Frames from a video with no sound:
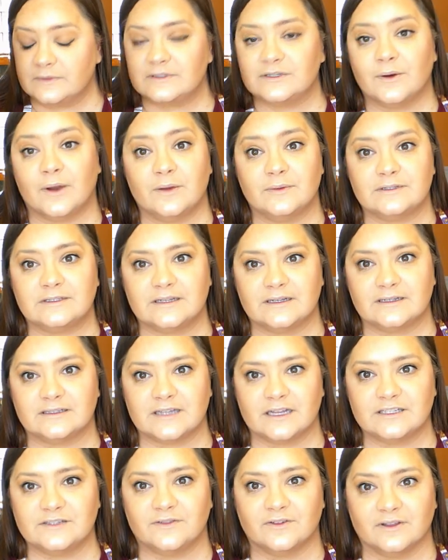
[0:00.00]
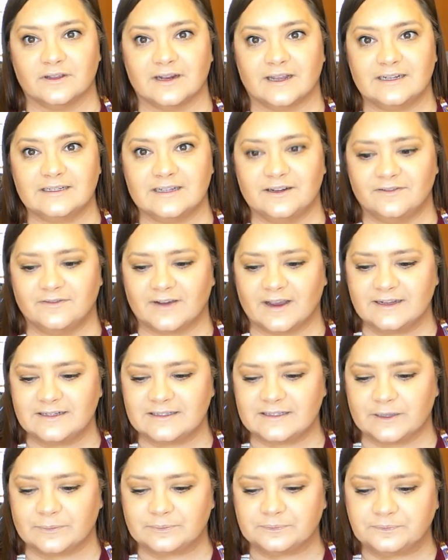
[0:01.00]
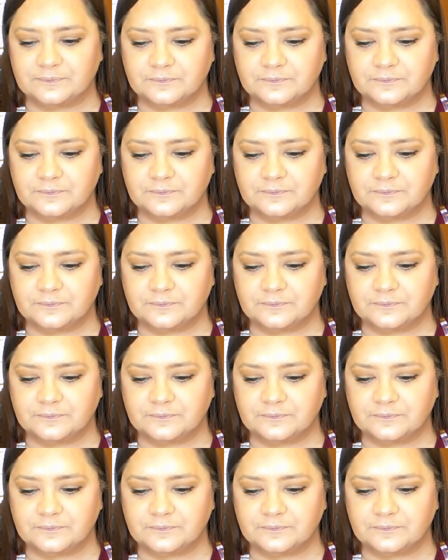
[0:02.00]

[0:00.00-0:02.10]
So I was successful and I did find some.